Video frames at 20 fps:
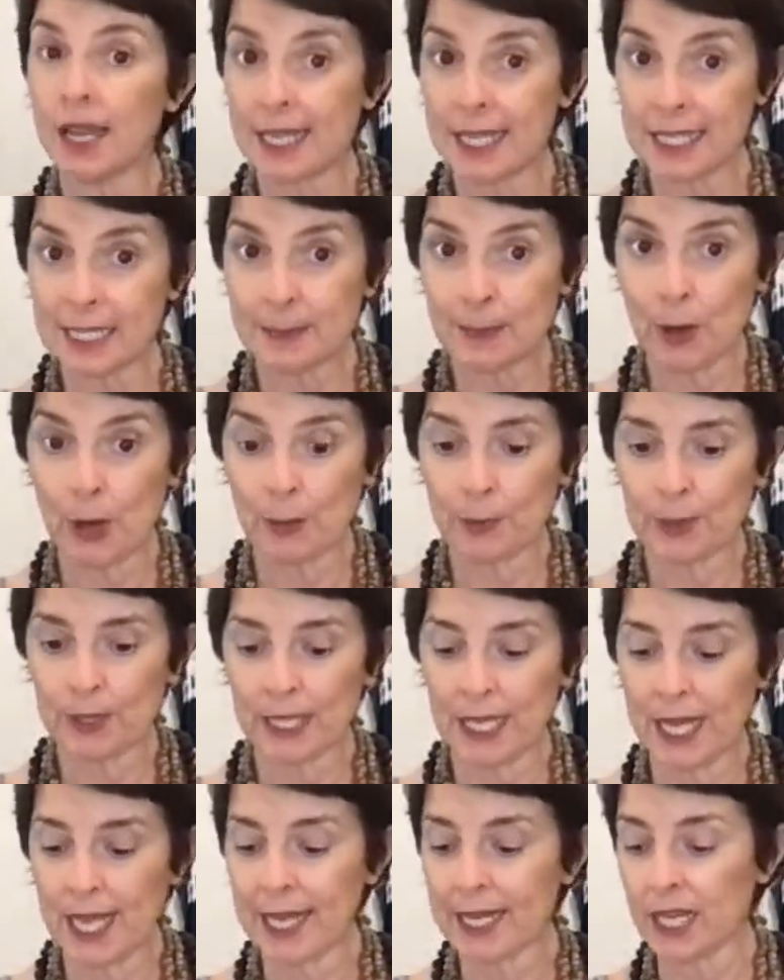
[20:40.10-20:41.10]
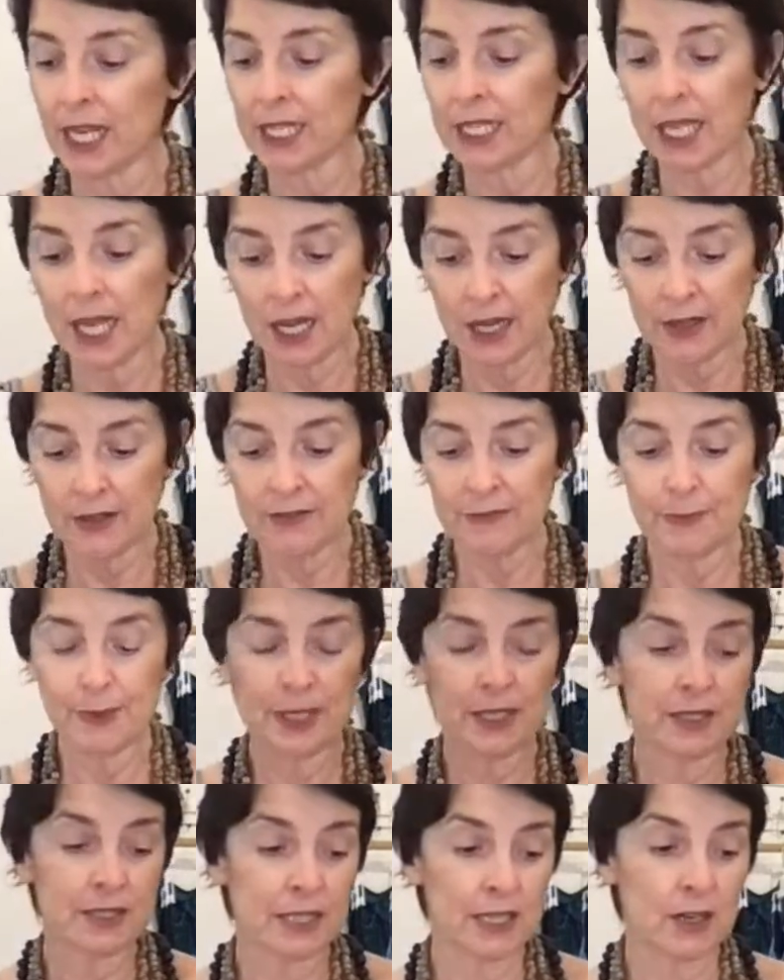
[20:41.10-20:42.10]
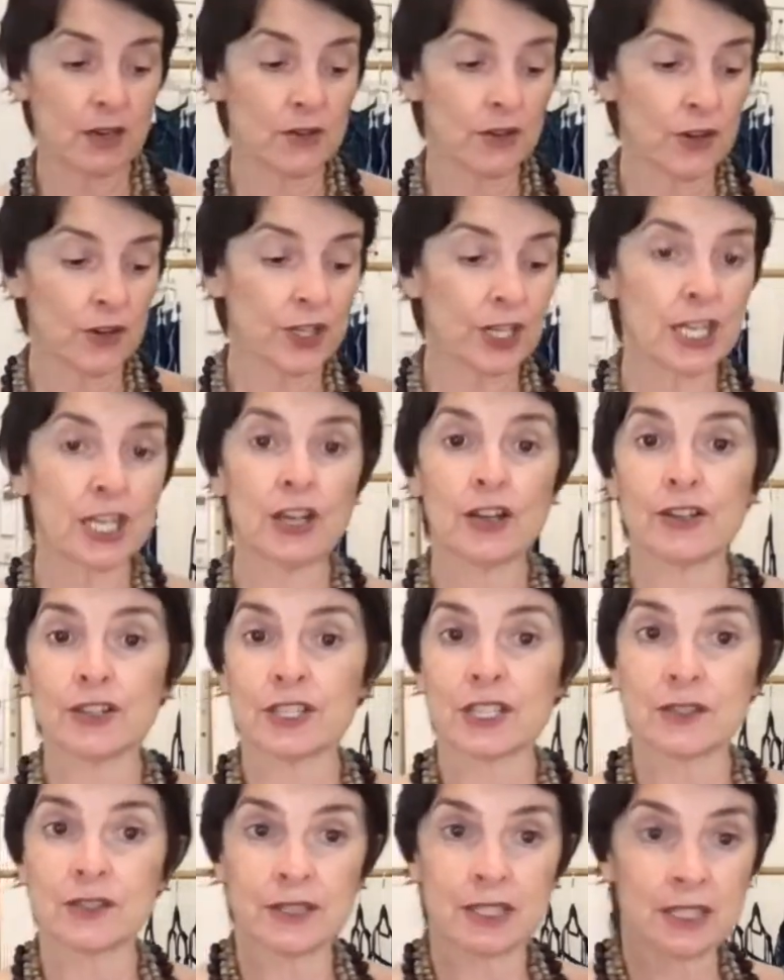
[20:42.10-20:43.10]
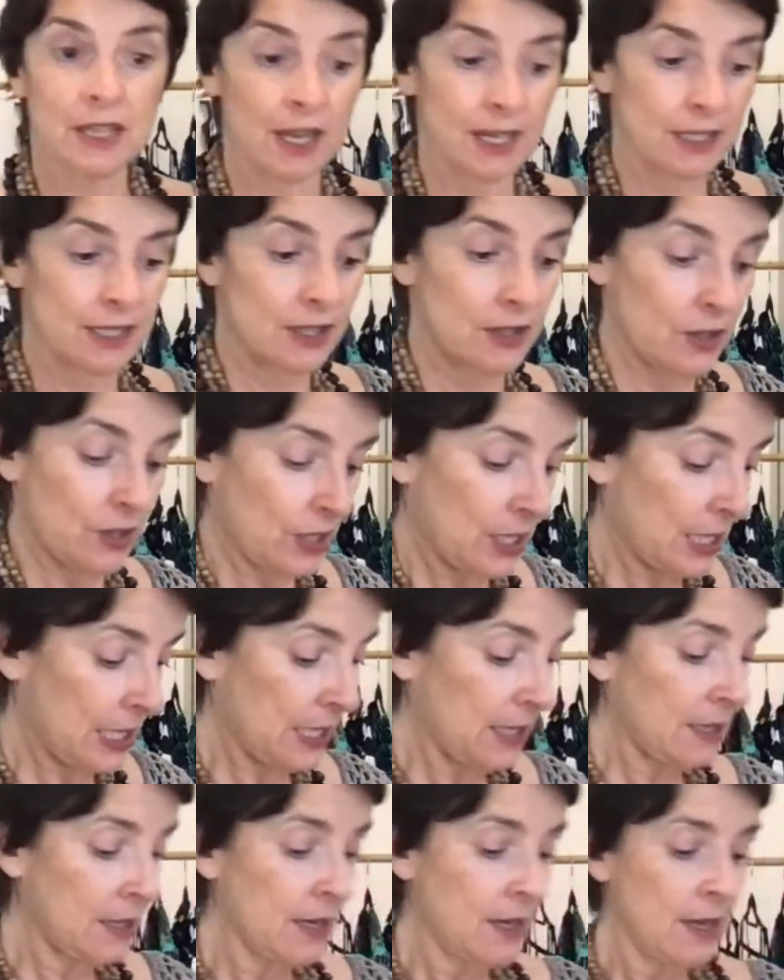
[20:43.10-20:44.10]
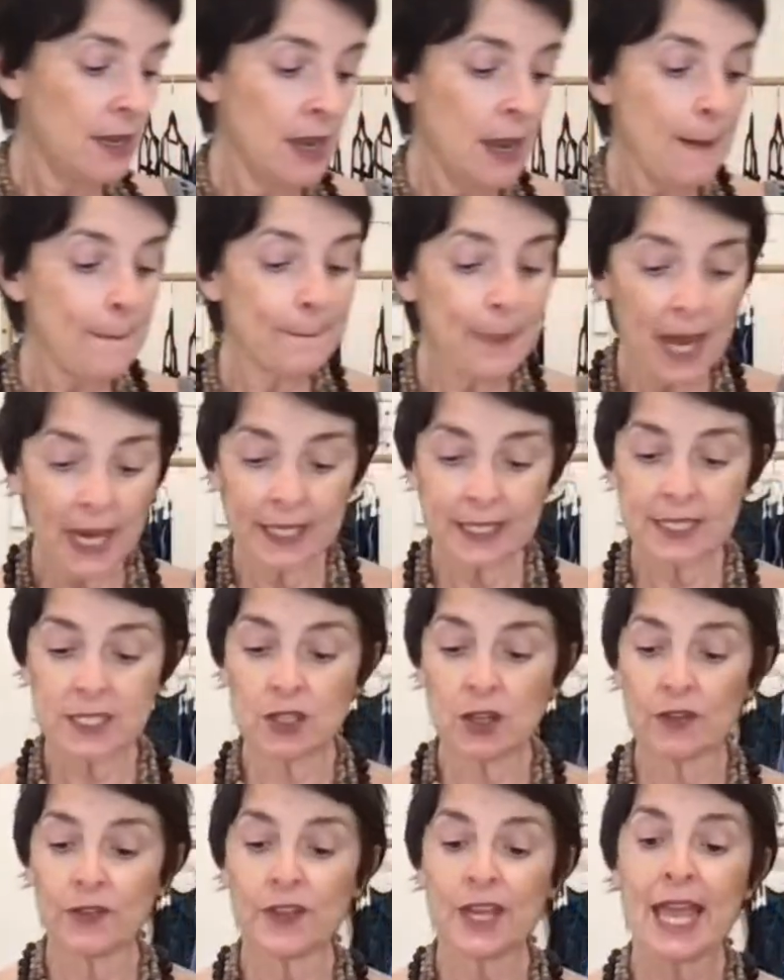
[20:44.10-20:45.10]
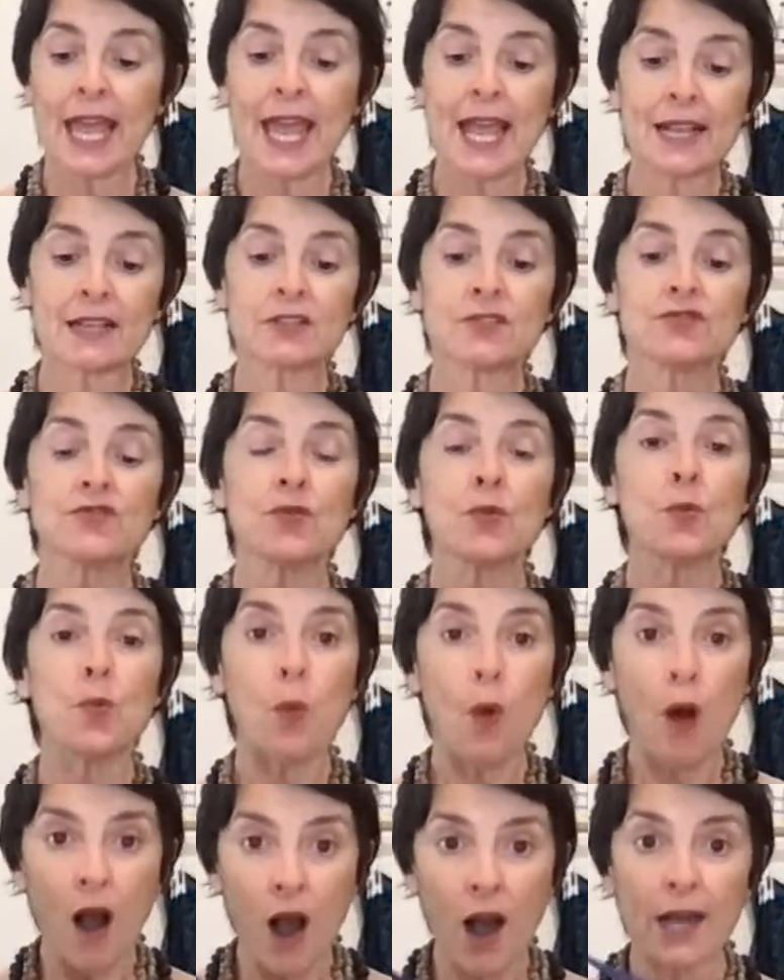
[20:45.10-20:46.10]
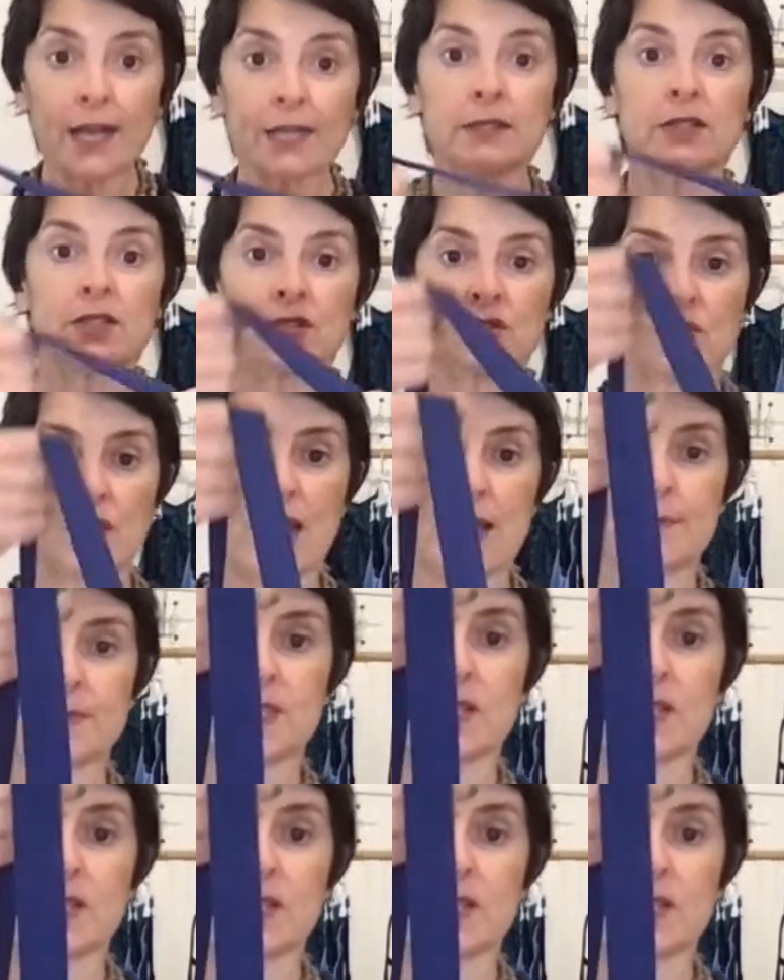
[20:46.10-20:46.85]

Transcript: is popular and I love because it not only goes to a size 30, but it's got the extra wide strap.